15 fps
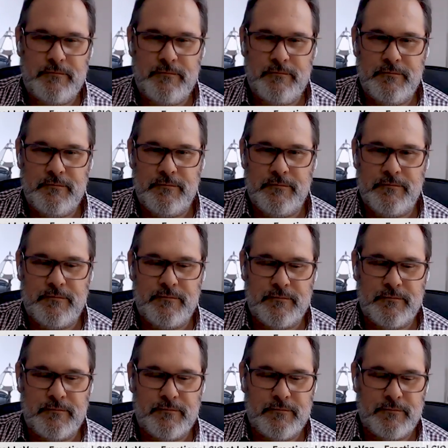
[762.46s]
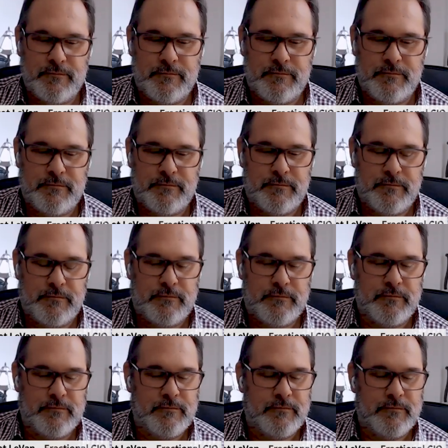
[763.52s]

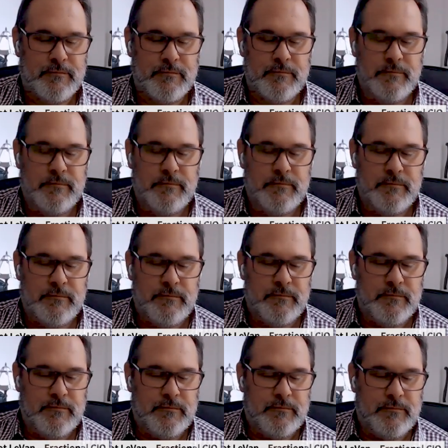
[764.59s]
(silent)